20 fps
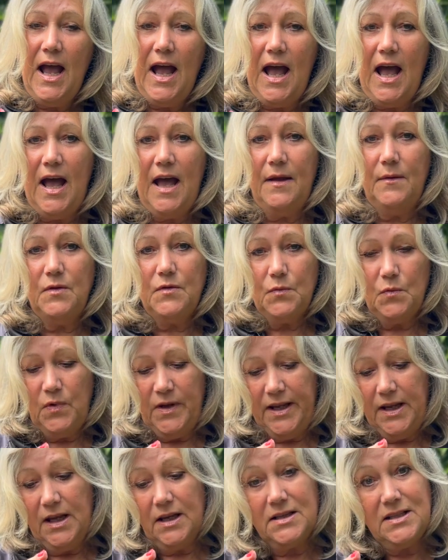and
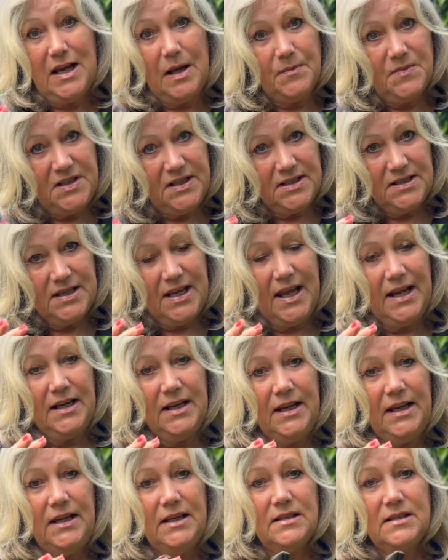we adapted
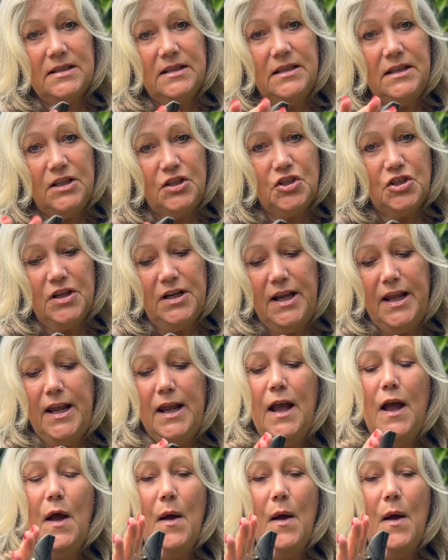techniques initially,